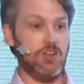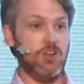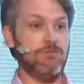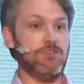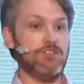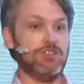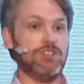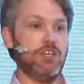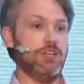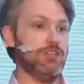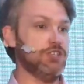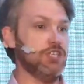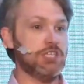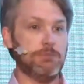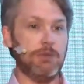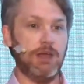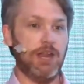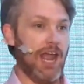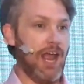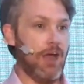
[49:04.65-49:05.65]
conversations
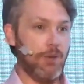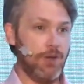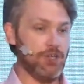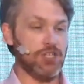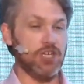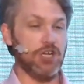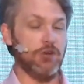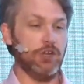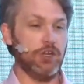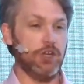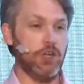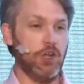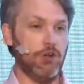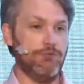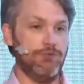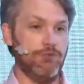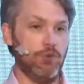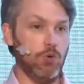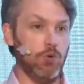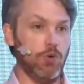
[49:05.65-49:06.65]
about how engineering can go
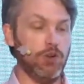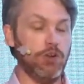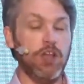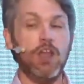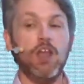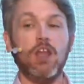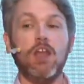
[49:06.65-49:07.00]
forward.